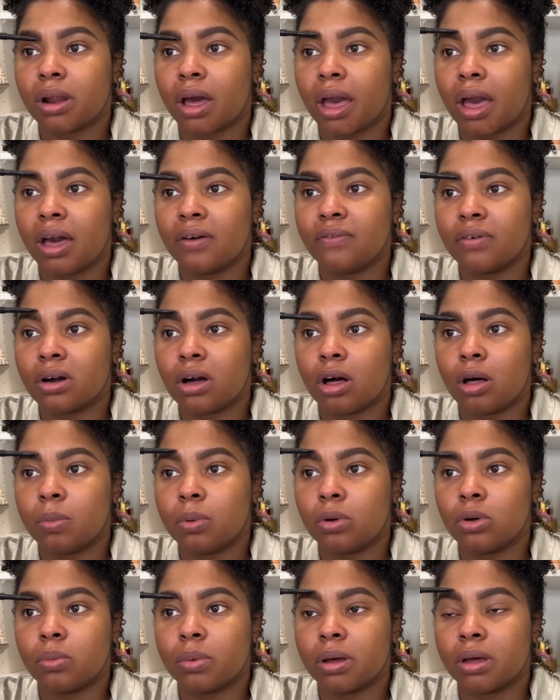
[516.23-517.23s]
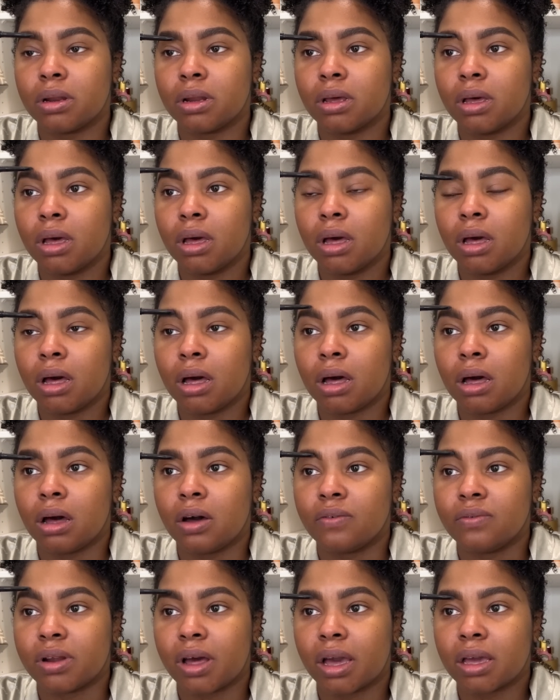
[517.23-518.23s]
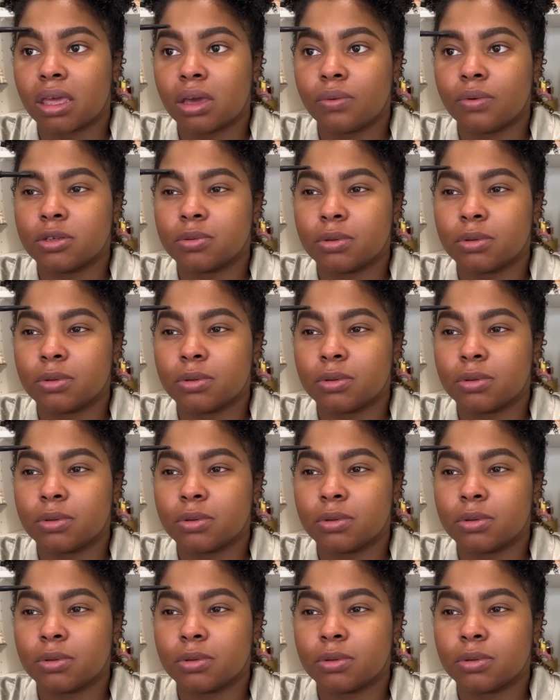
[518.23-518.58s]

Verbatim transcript: I have a couple, but uh, Nike ones,